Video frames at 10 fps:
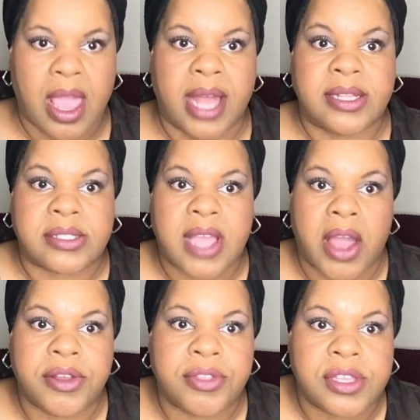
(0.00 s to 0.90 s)
And it's
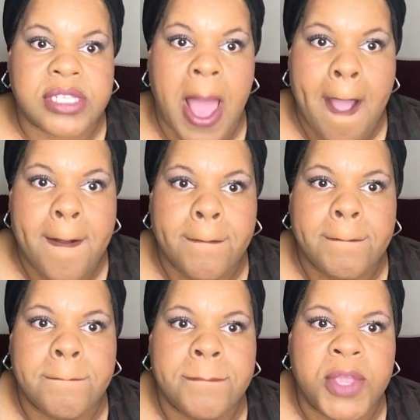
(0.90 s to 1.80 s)
kind of this
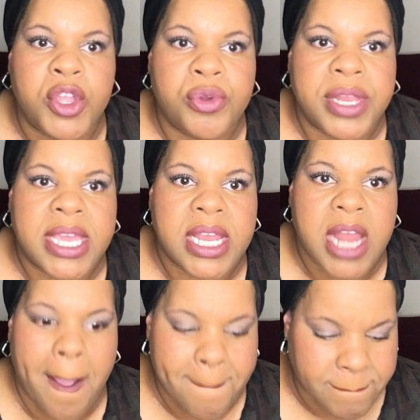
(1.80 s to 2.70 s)

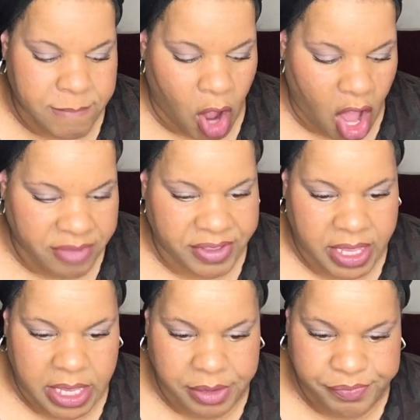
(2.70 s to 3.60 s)
muted
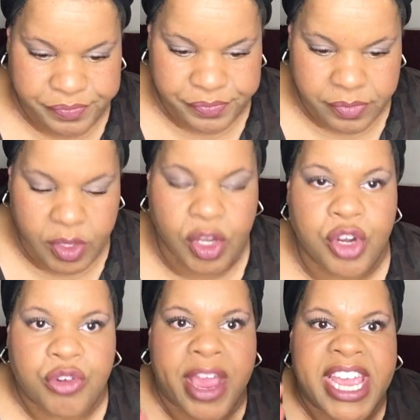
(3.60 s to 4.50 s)
mauvey,
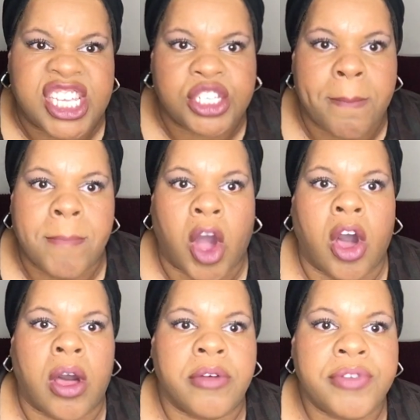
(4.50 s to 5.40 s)
grayish
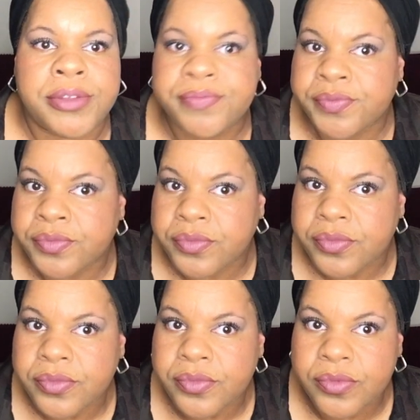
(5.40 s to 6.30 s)
mauve.
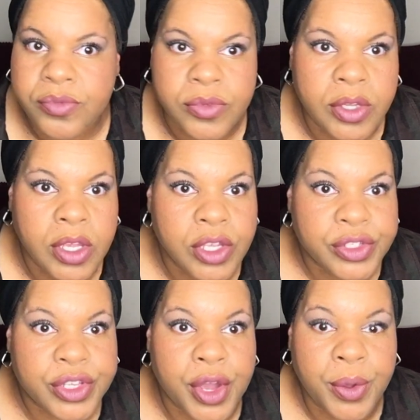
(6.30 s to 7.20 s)

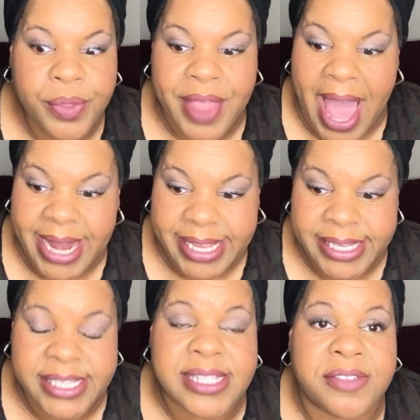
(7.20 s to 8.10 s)
So that
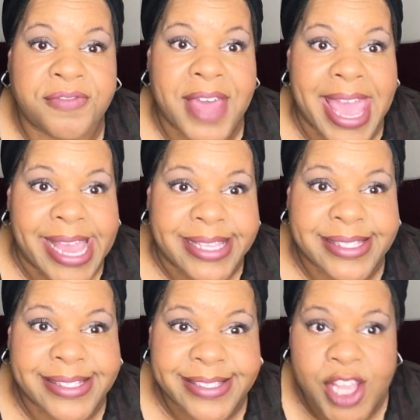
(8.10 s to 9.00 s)
is the
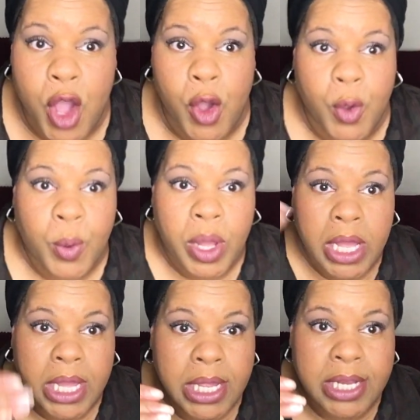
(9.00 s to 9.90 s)
face. No
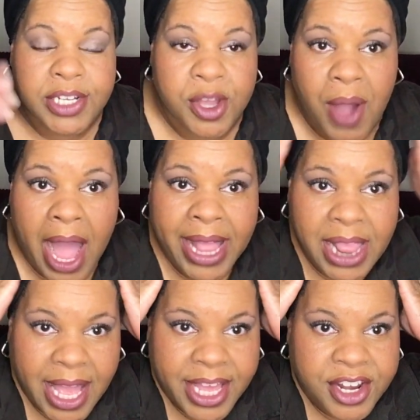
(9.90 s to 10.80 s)

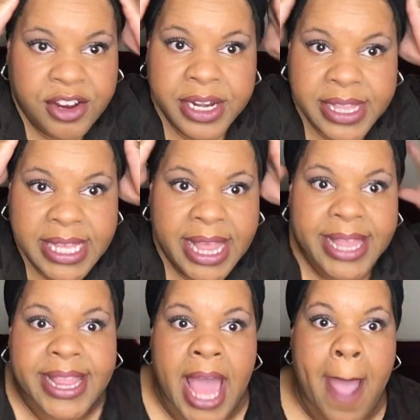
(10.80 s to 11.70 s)
eyeliner or anything
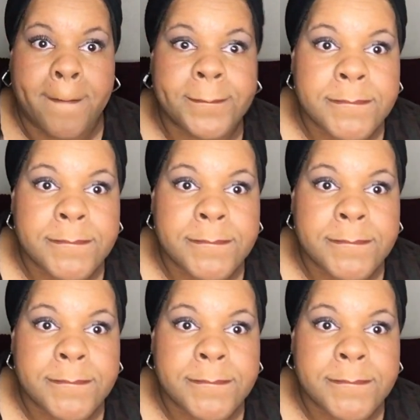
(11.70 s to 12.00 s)
like that.